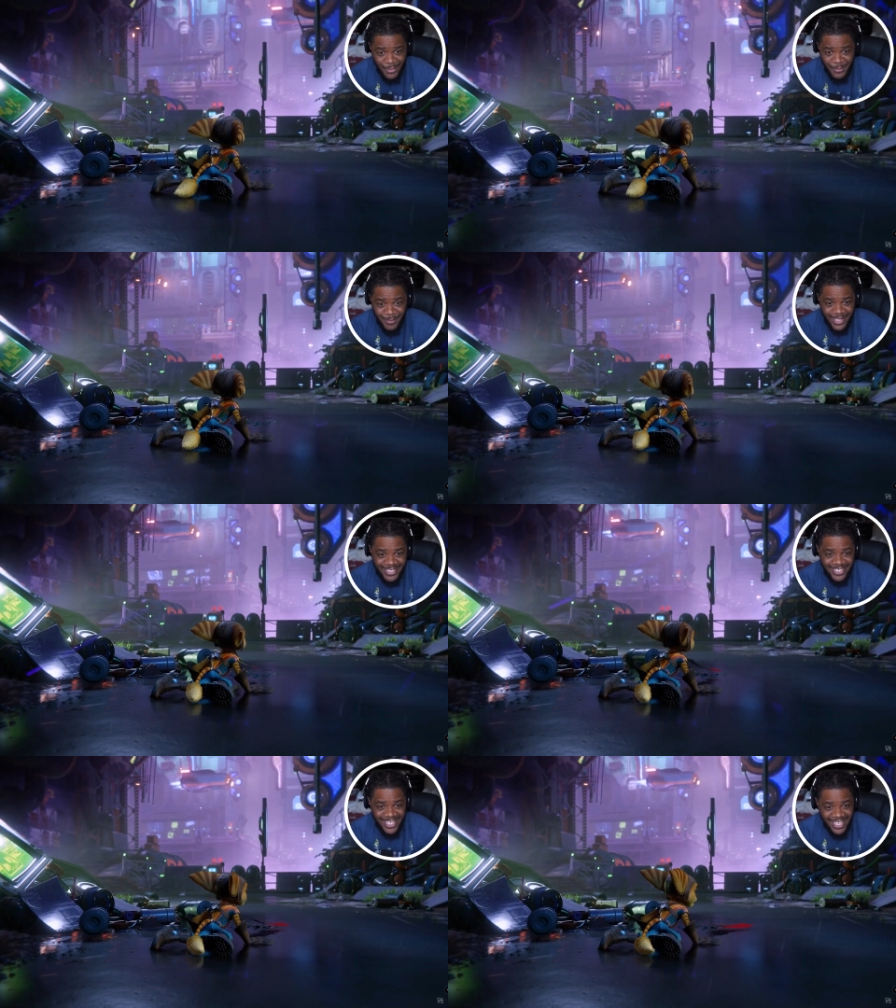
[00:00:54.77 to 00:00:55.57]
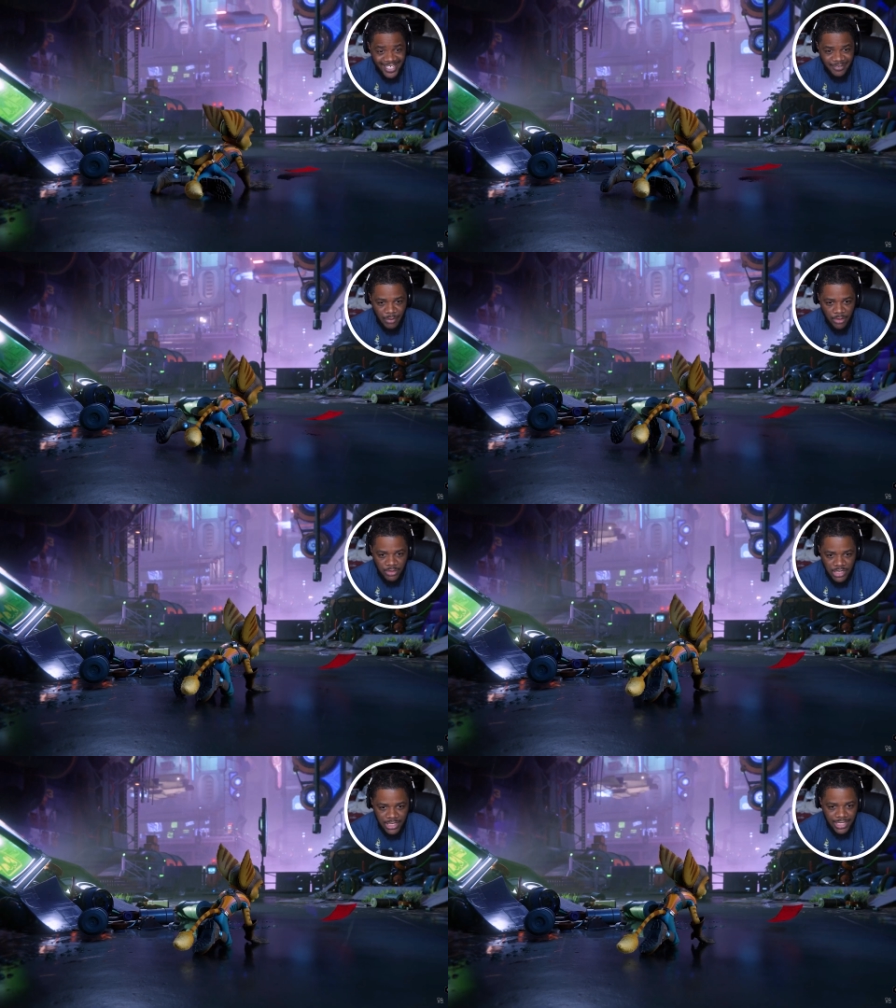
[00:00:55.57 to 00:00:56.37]
Oh my God, bro!
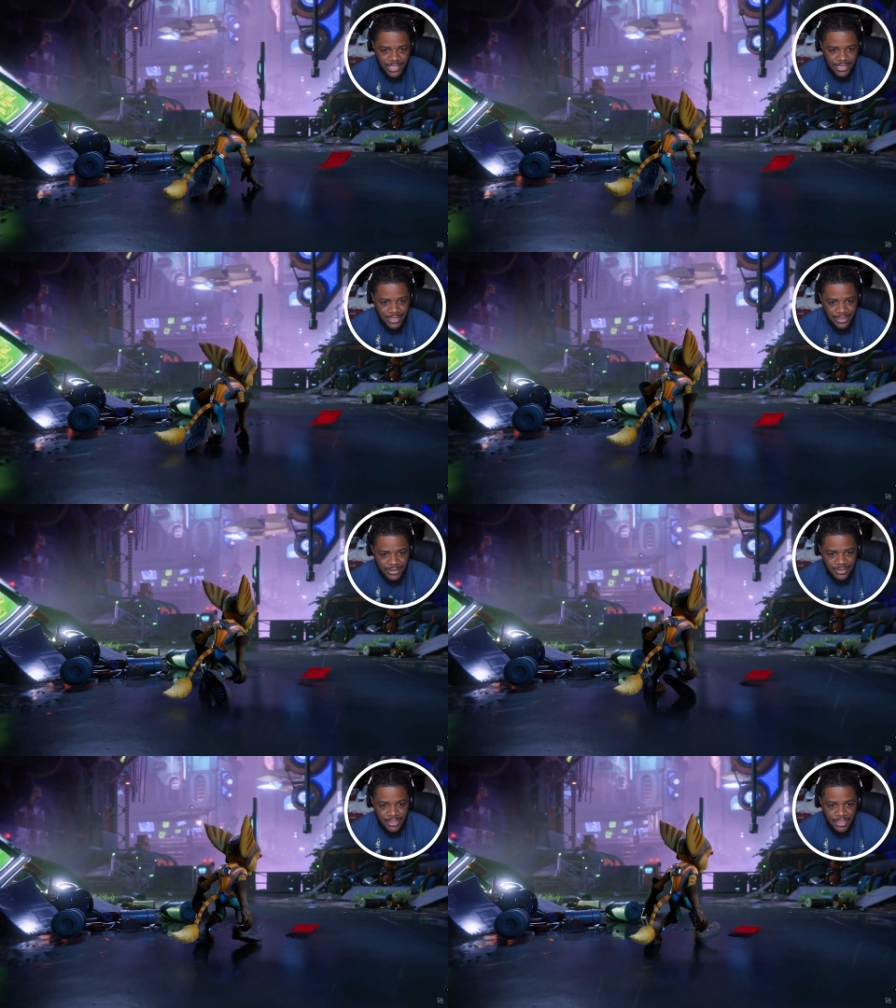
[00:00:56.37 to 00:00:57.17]
Look at this.